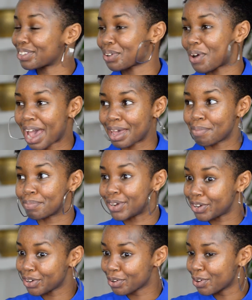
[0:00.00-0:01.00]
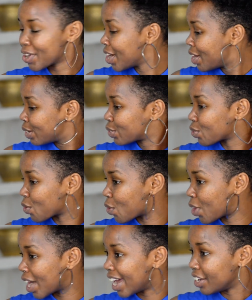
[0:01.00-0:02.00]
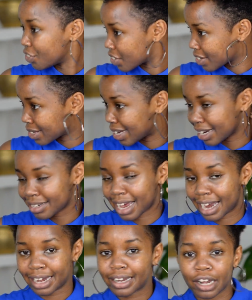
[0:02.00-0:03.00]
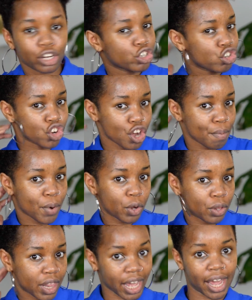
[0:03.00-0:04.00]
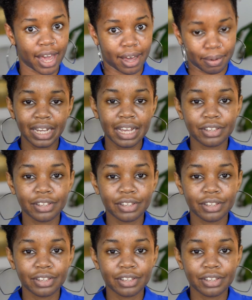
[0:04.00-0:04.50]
So I am due to go and just get a little trim on the hair.